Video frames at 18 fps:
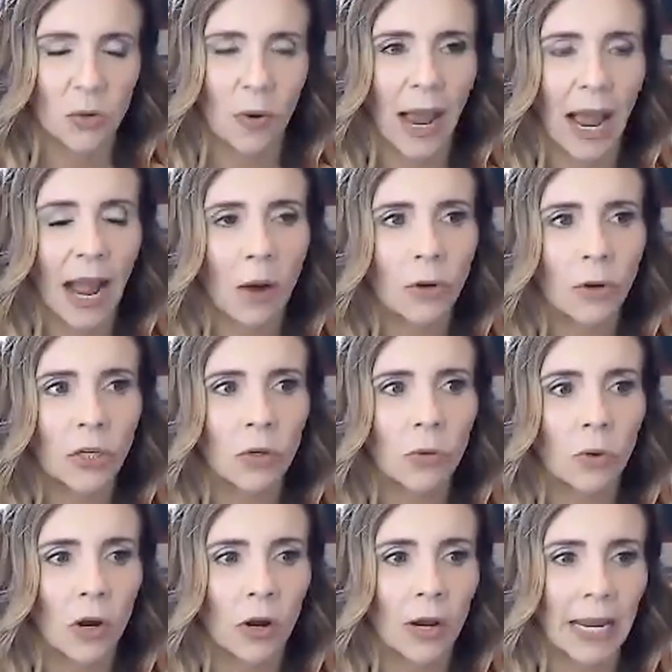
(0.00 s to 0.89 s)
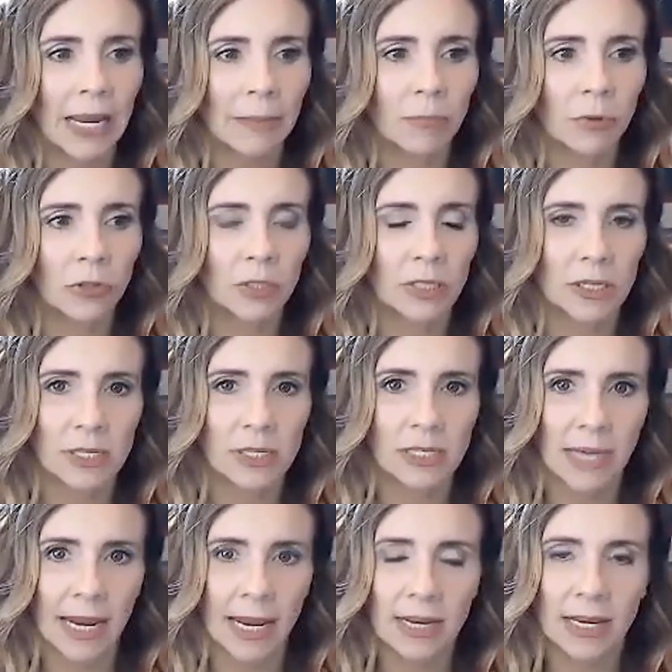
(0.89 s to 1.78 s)
So how yeah. are you all able to
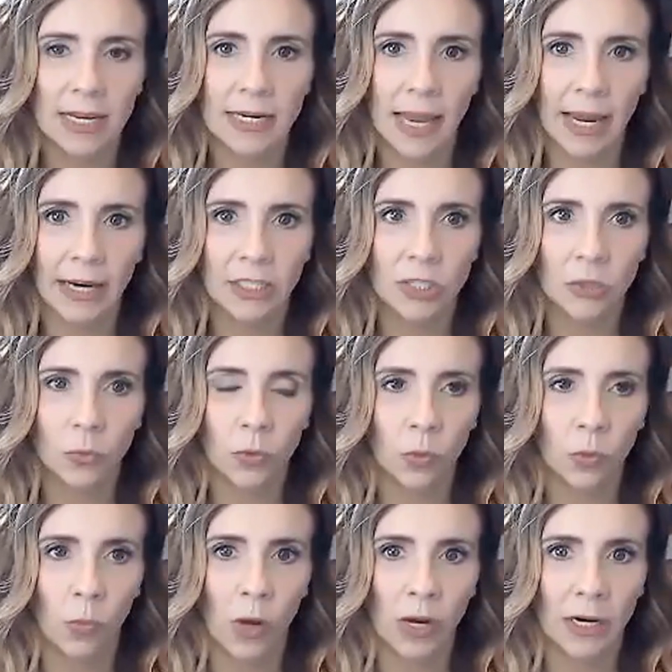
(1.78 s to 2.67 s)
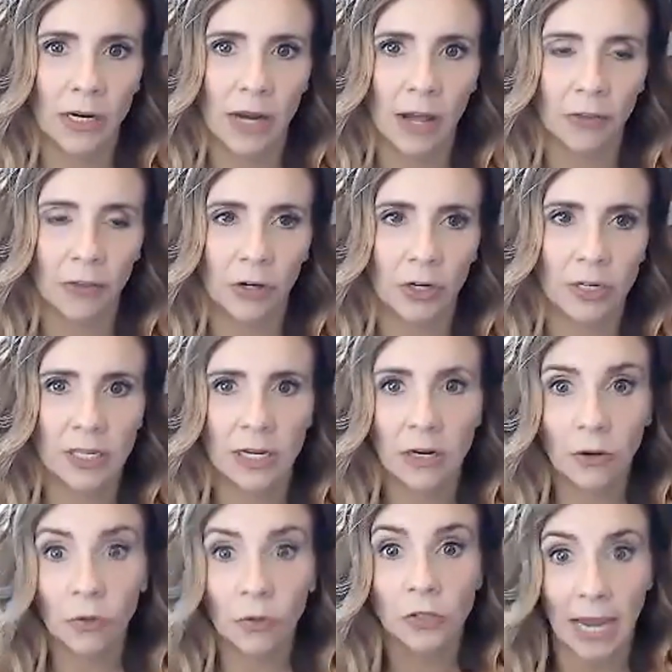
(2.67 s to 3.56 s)
stay connected with one another? Because I
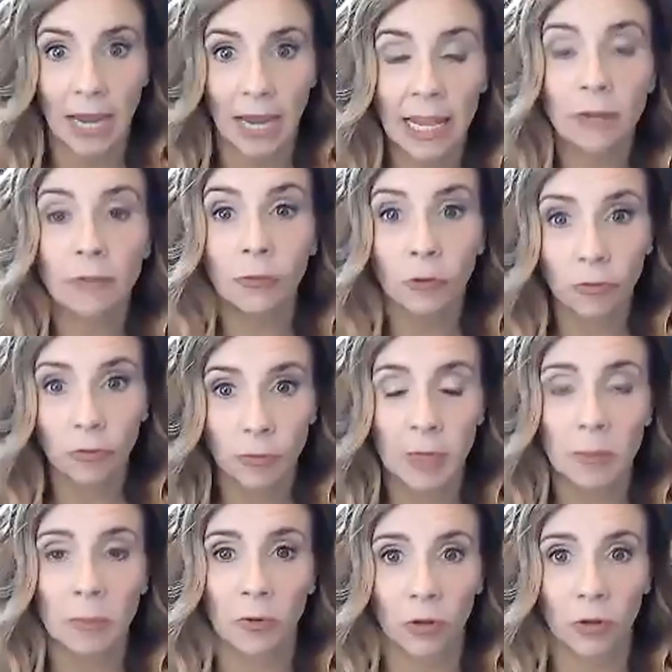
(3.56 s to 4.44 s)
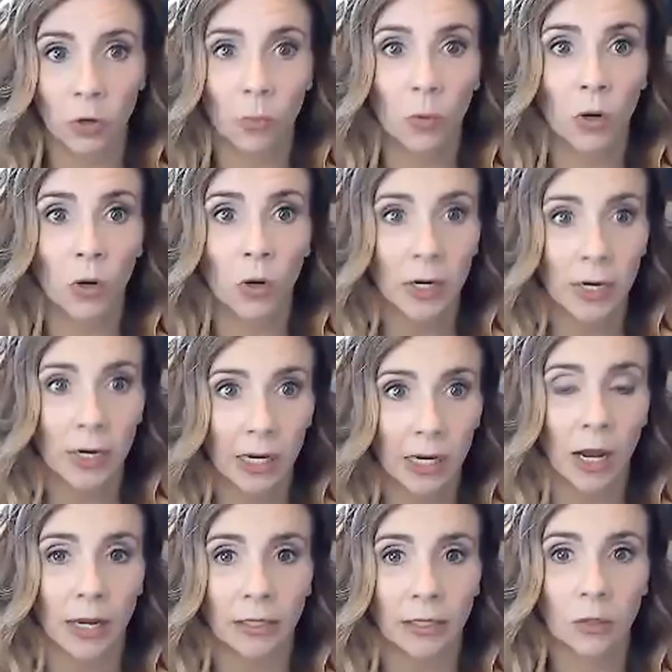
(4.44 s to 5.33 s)
know there's a handful of people that are working
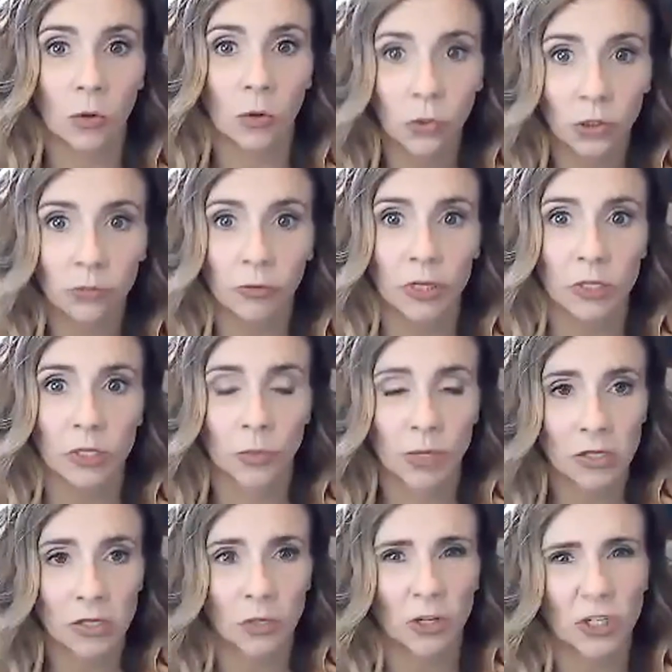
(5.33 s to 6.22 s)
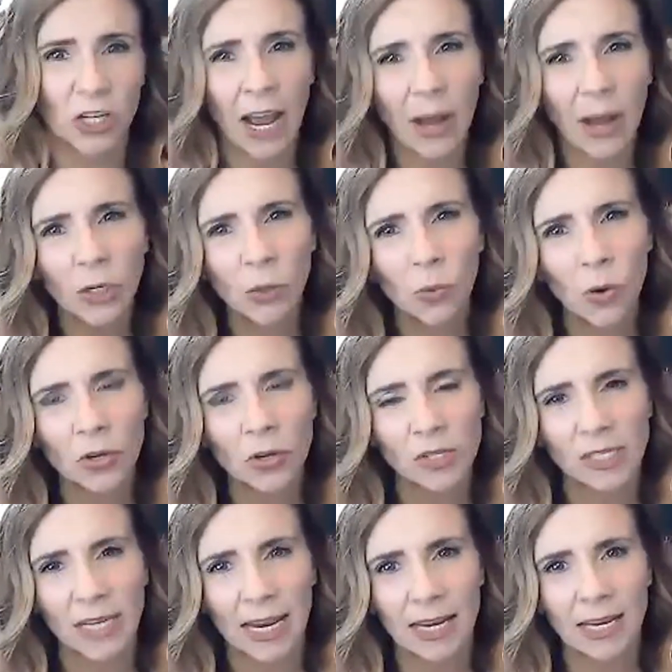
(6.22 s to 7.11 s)
on Koolen-de Vries research. How do you
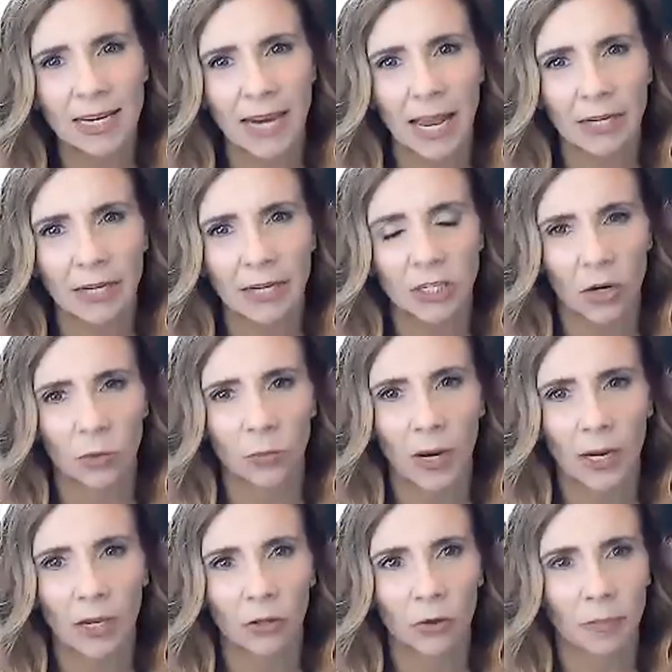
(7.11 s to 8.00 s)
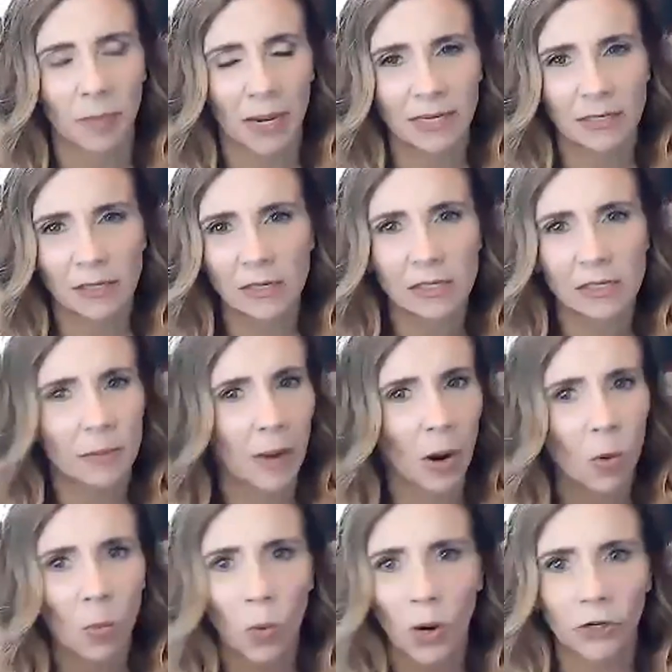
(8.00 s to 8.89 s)
all stay connected on a regular basis
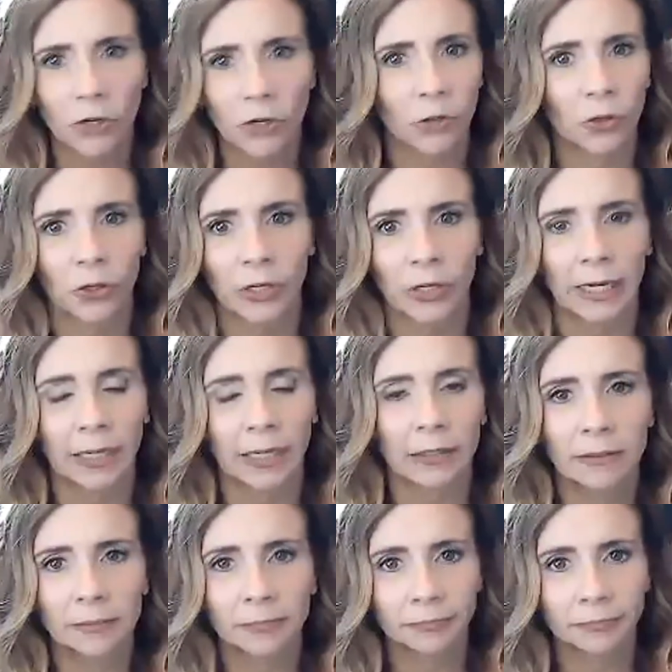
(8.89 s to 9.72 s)
about what you're learning?